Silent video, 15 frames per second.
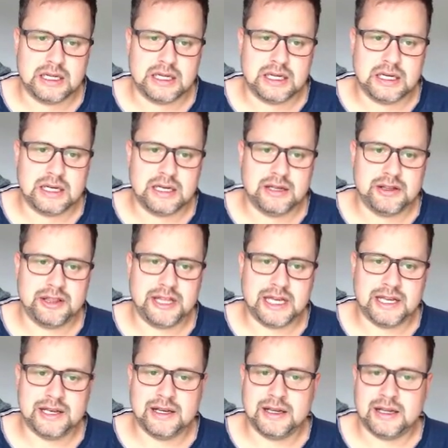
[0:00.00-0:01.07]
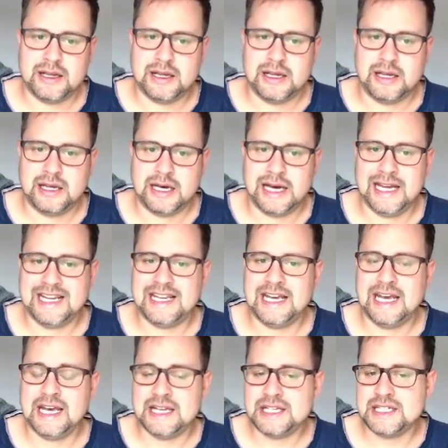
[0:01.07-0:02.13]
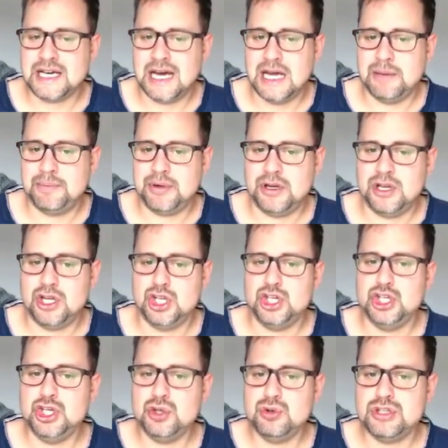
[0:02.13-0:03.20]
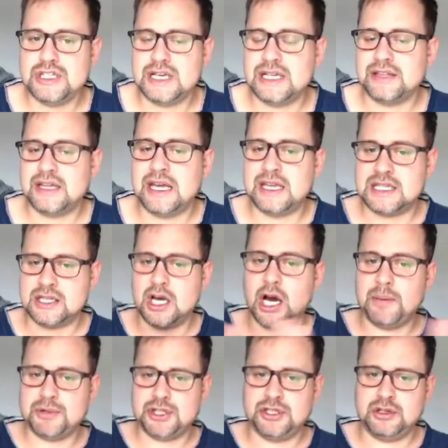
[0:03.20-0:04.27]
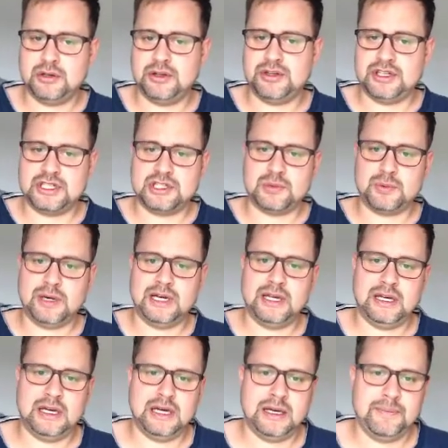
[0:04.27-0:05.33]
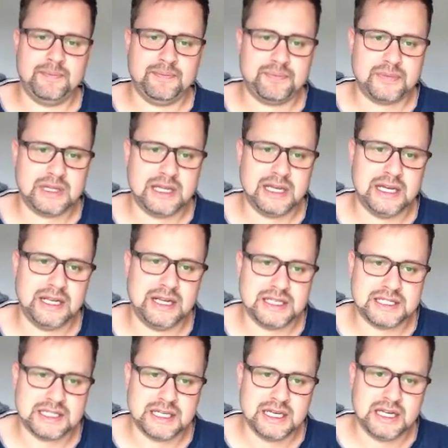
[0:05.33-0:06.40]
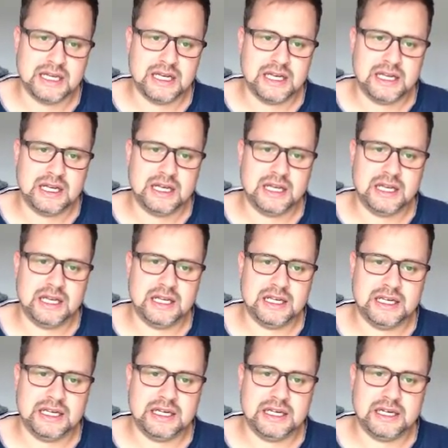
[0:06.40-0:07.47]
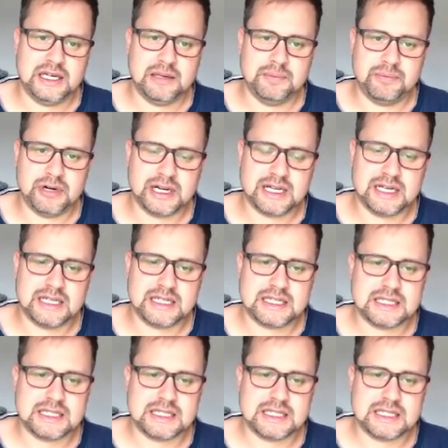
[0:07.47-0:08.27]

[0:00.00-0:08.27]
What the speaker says: Then I can type using, that is optional. This is why it is here in brackets.